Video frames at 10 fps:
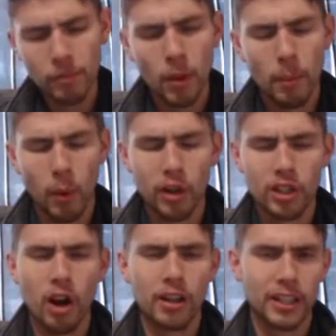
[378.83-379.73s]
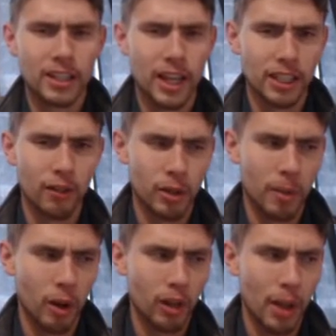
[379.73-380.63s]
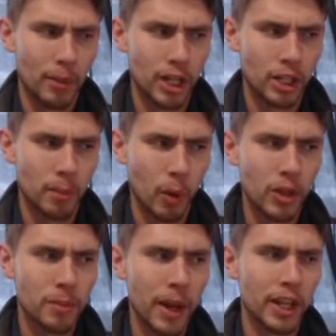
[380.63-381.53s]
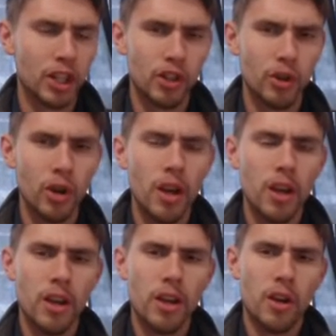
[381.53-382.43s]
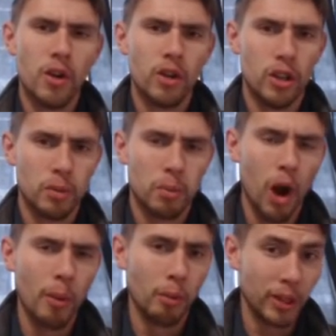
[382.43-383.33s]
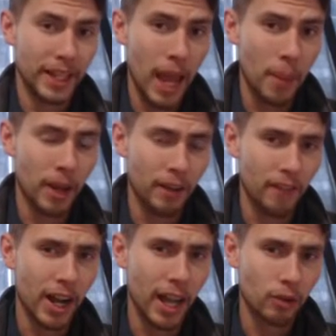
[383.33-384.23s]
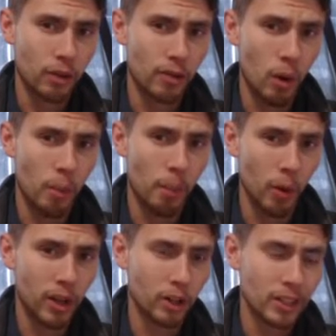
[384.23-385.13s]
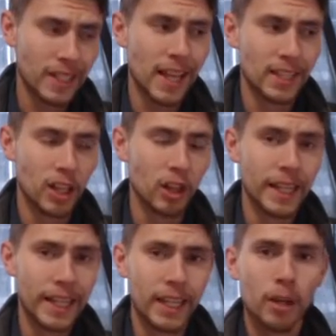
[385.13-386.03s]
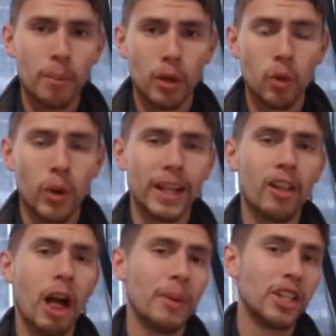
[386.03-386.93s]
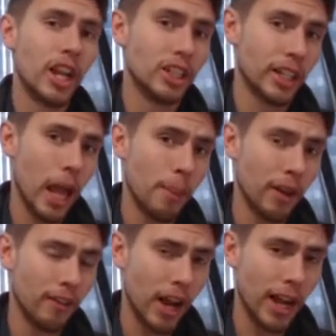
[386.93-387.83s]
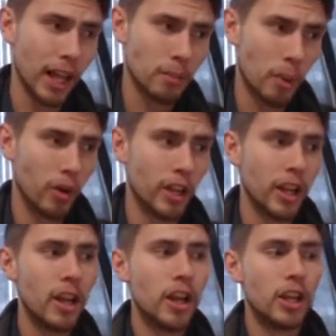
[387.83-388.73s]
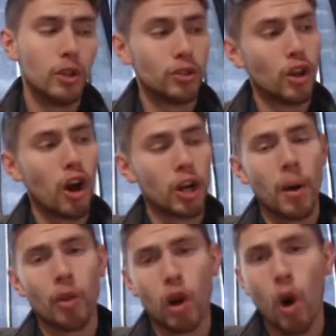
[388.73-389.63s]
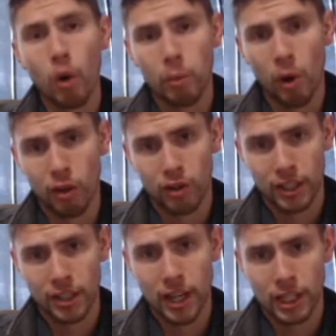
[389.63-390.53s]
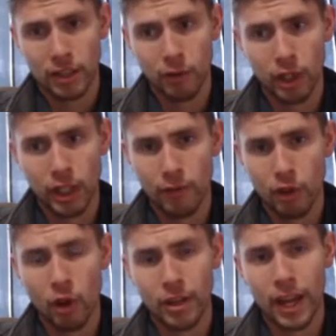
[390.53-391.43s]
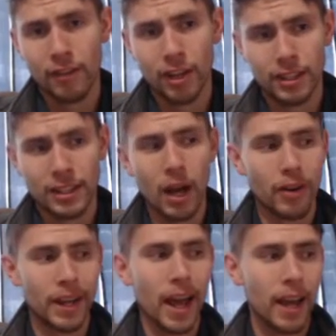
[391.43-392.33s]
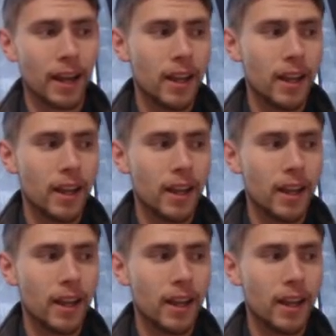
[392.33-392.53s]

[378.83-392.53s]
Bernie's talked extensively about climate change. Bernie's main issue is probably campaign finance reform. Bernie understands the link between climate change and campaign finance. Bernie used to talk about the Koch brothers extensively, even though David is now dead.